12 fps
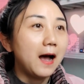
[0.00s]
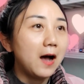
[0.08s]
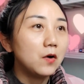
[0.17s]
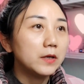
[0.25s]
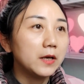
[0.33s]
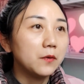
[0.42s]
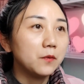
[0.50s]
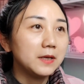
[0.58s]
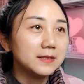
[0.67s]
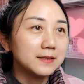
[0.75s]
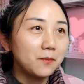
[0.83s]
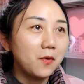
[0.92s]
How can
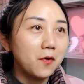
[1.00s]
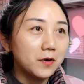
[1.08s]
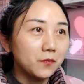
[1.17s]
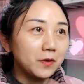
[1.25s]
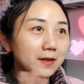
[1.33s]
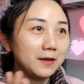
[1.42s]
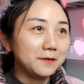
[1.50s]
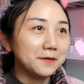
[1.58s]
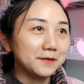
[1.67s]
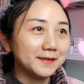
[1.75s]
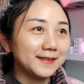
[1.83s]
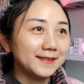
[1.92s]
we support with you?